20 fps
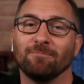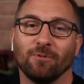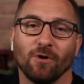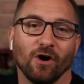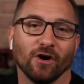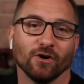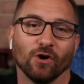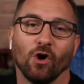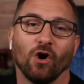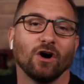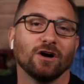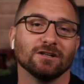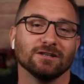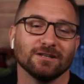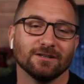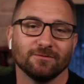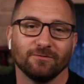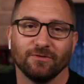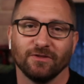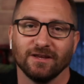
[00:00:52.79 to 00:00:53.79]
up on
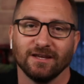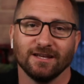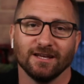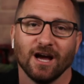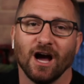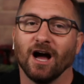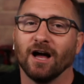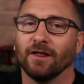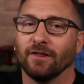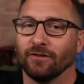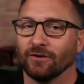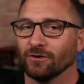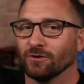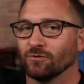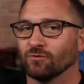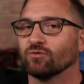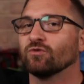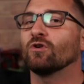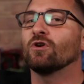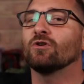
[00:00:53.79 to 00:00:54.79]
all of the
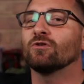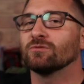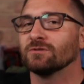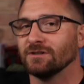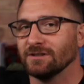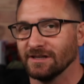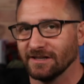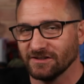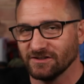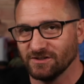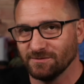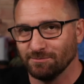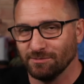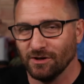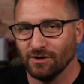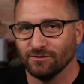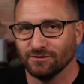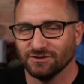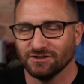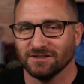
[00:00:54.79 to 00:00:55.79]
other rural
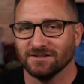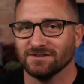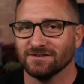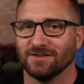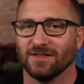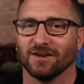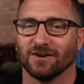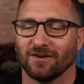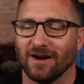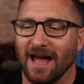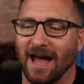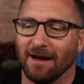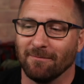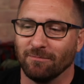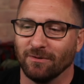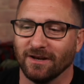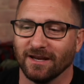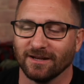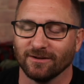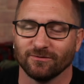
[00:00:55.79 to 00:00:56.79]
explosions that are
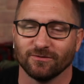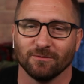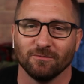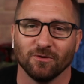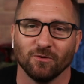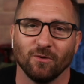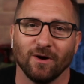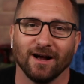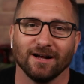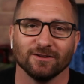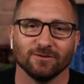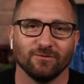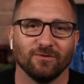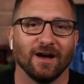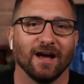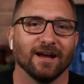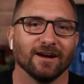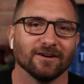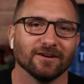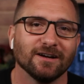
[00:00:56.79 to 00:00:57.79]
happening from the
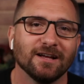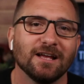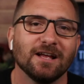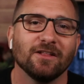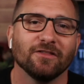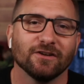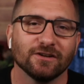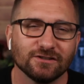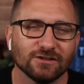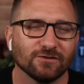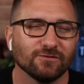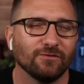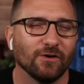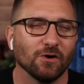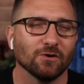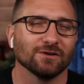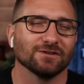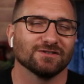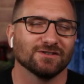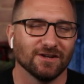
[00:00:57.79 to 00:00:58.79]
wildfire. They're just
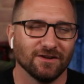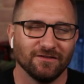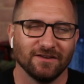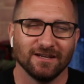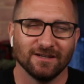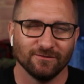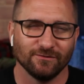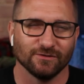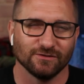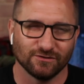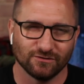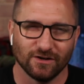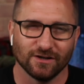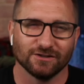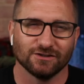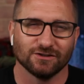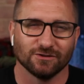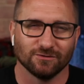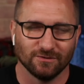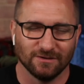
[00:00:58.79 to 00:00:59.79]
focusing on the
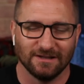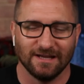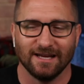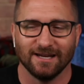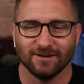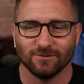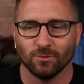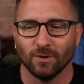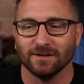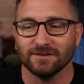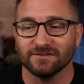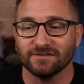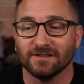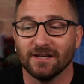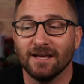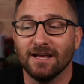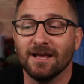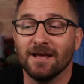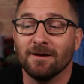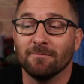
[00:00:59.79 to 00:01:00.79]
infrastructure related
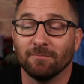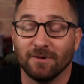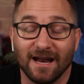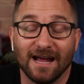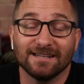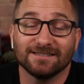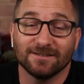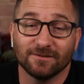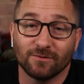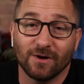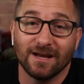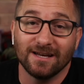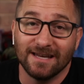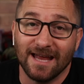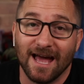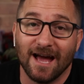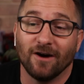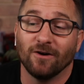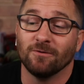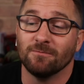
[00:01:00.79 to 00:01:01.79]
ones. But as of right
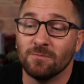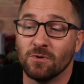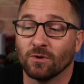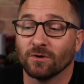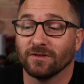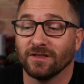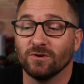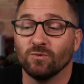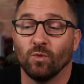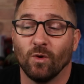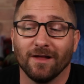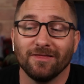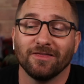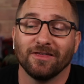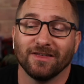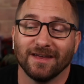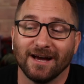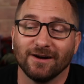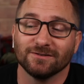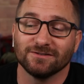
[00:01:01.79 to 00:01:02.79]
now, more than
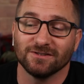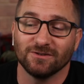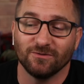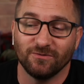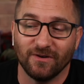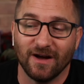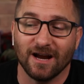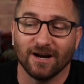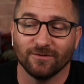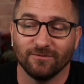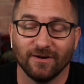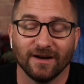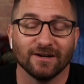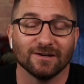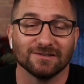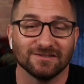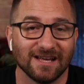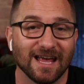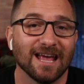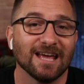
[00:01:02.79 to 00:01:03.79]
1,000
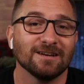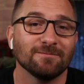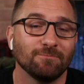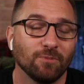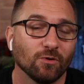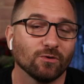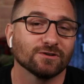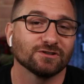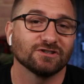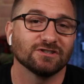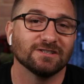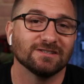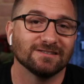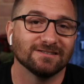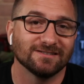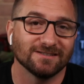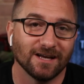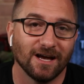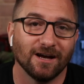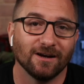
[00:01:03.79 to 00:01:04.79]
firefighters and
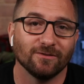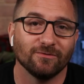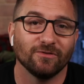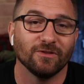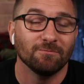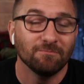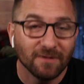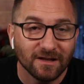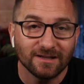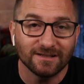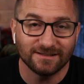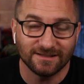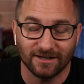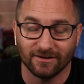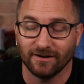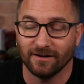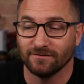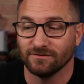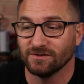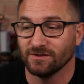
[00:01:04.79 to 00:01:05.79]
portions of the
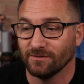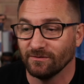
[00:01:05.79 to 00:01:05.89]
military of